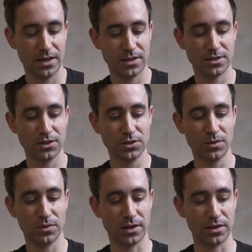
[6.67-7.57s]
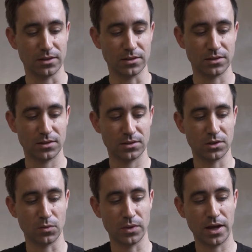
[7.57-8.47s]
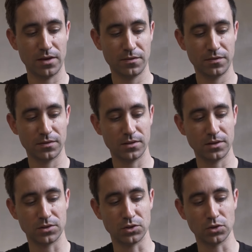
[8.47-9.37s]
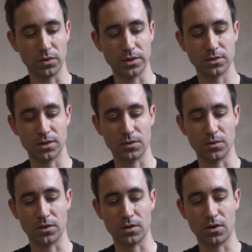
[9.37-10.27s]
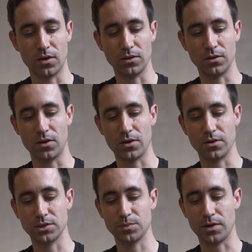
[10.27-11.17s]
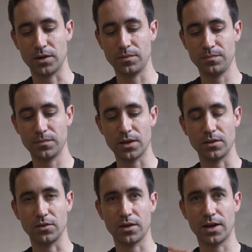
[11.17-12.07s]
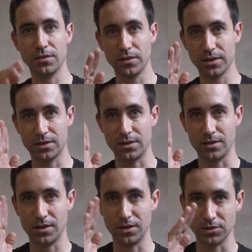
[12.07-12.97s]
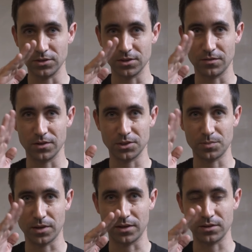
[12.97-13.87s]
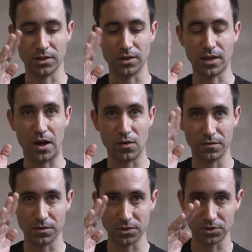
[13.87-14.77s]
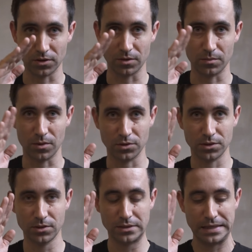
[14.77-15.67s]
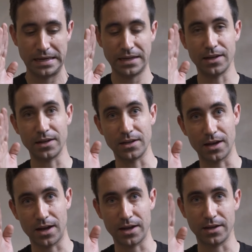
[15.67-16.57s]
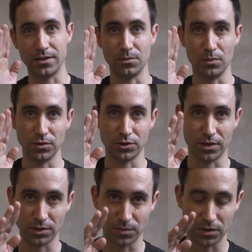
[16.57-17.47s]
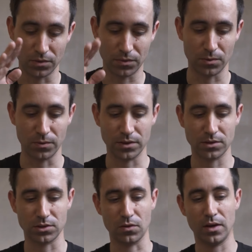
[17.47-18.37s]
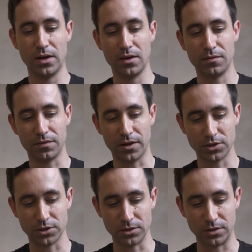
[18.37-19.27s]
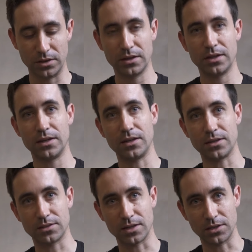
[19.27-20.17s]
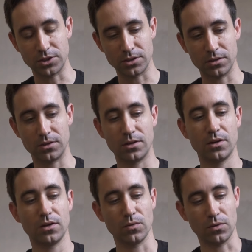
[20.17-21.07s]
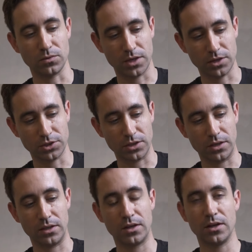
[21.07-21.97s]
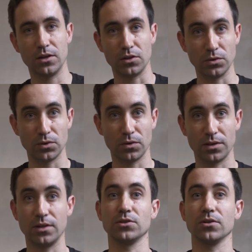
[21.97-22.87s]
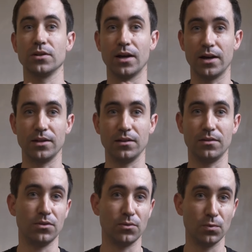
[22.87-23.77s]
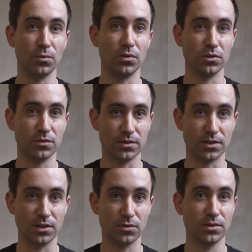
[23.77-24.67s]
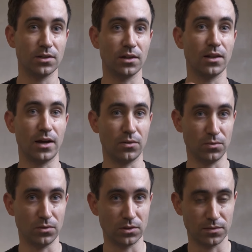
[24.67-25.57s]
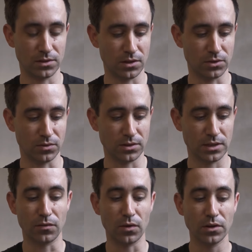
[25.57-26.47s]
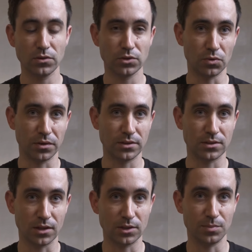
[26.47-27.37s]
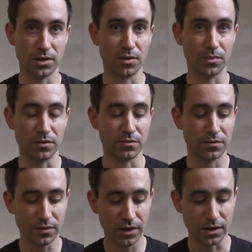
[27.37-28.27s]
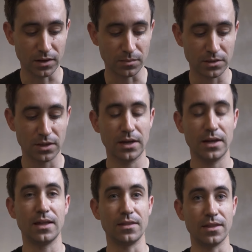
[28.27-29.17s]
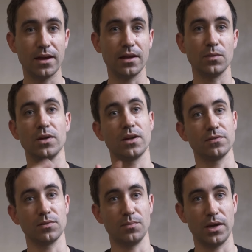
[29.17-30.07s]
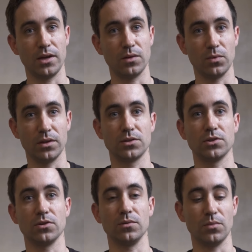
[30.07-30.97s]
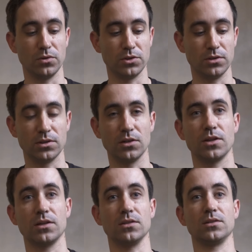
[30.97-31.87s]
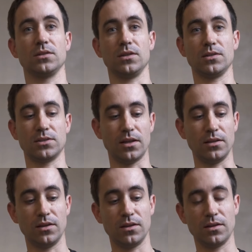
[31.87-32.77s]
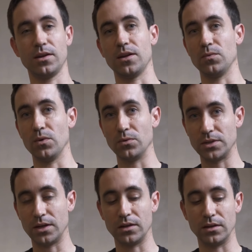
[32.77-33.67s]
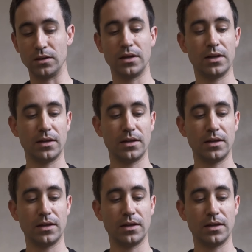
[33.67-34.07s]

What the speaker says: Essentially what that is, so we have these joints that run all along our spine, and they're kind of like the hinges of our spine. They allow for certain motions and guide the motion as we go through it. So flexion, extension, rotation, those sort of things are guided through those facet joints and allowed through those facet joints. If one of those joints does become inflamed, then we can have some pain with certain motions such as extending and rotating.